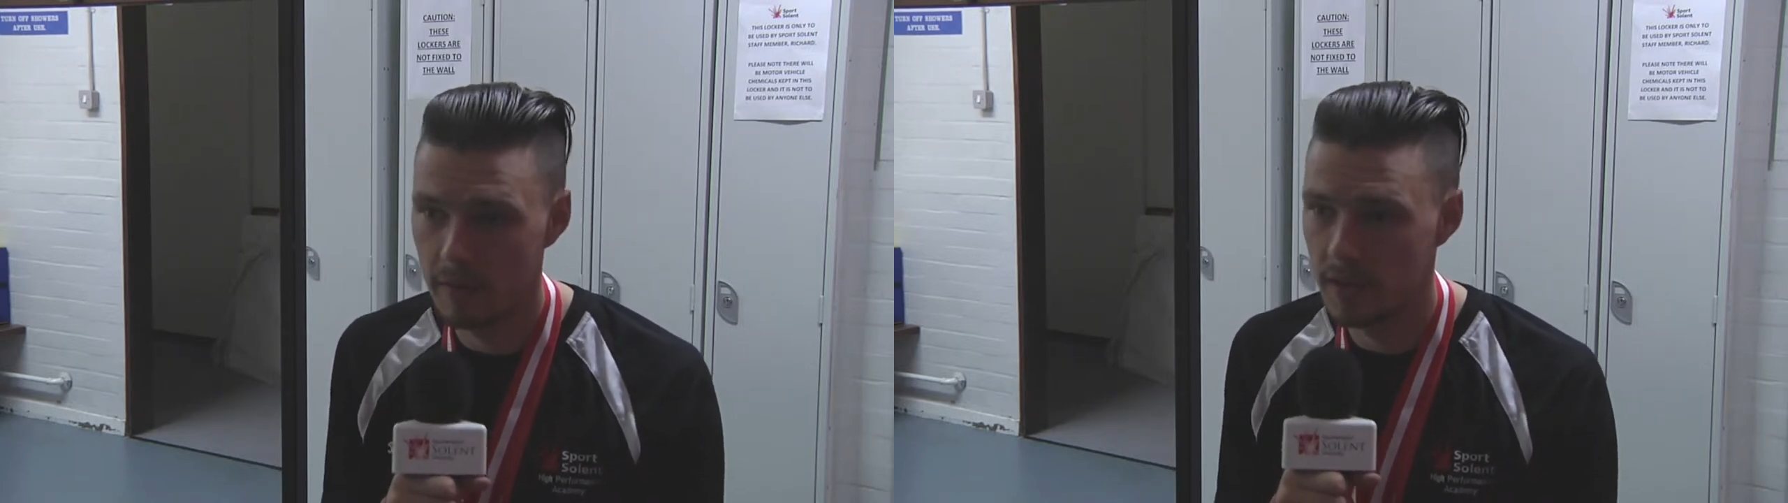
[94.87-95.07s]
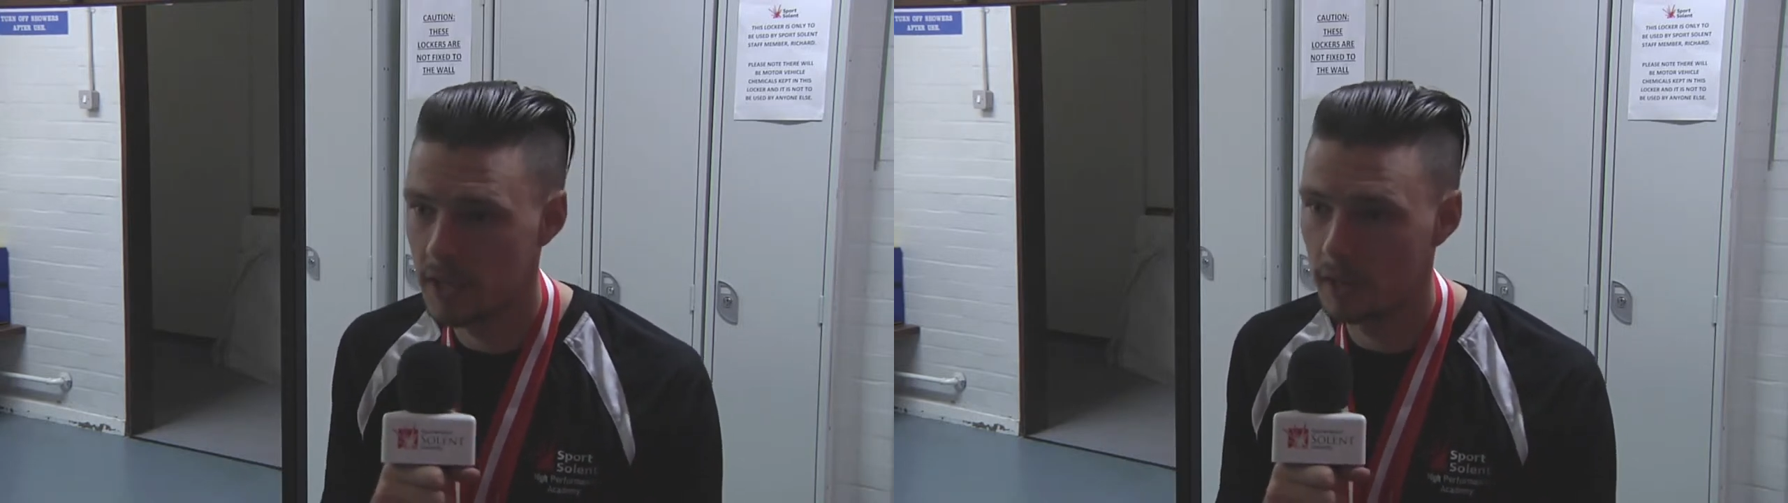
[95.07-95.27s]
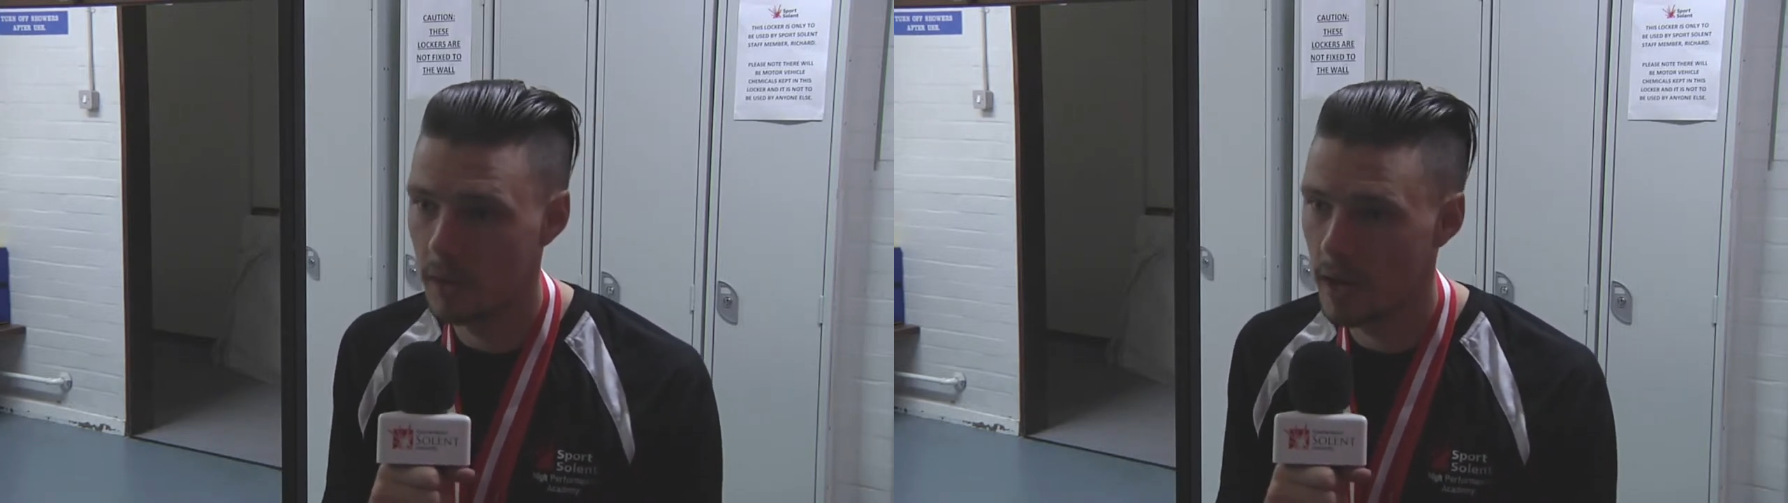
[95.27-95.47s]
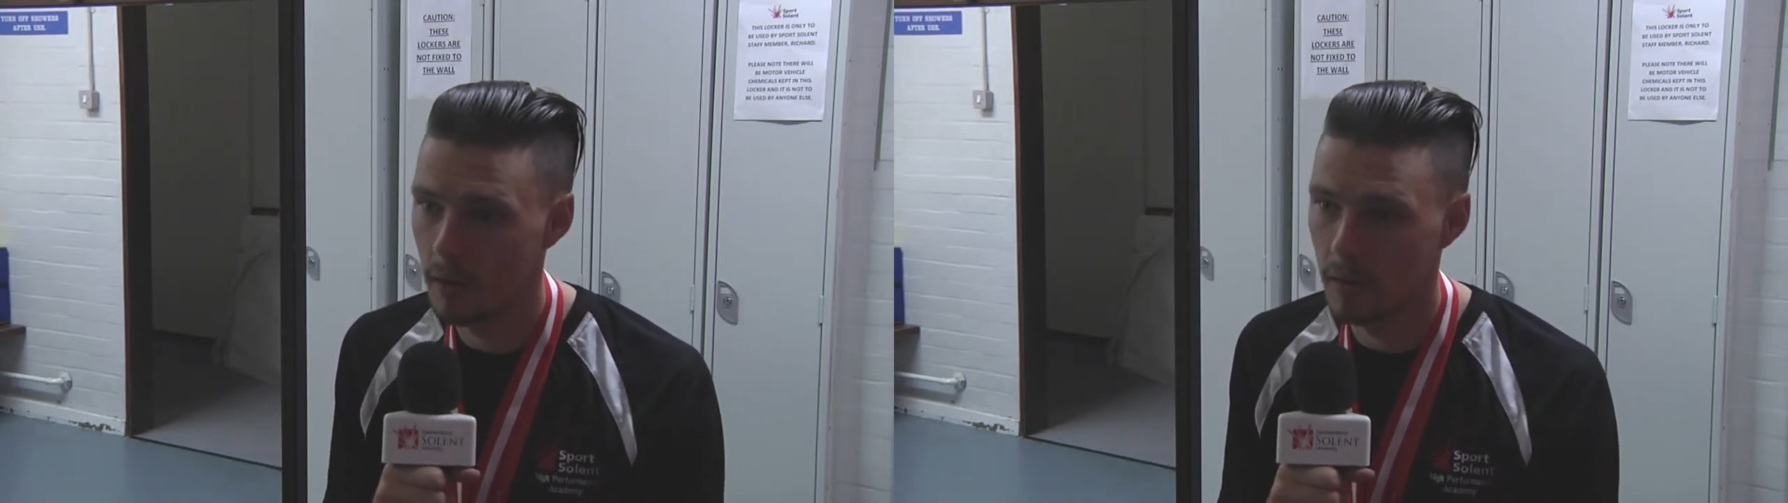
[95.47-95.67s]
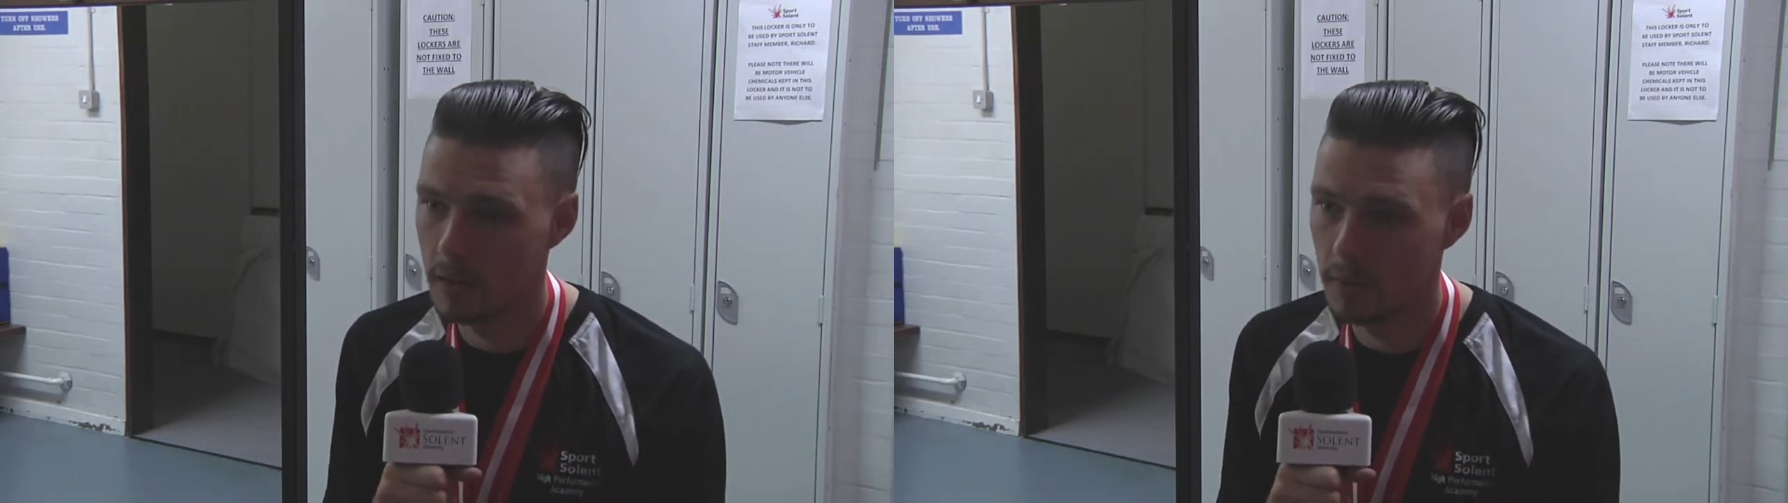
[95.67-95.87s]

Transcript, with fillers: every single hour I